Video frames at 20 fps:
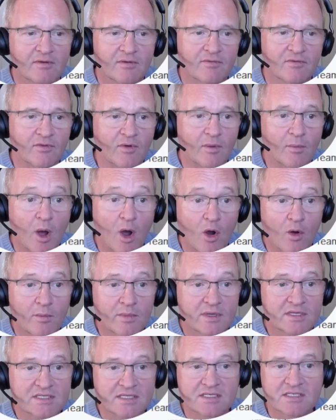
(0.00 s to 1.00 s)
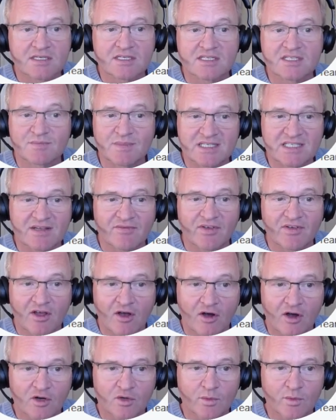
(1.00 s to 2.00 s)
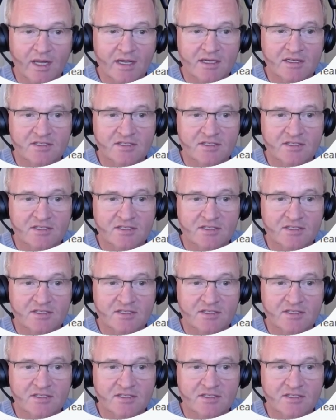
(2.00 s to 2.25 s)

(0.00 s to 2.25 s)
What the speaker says: from Home Assistant specific hardware,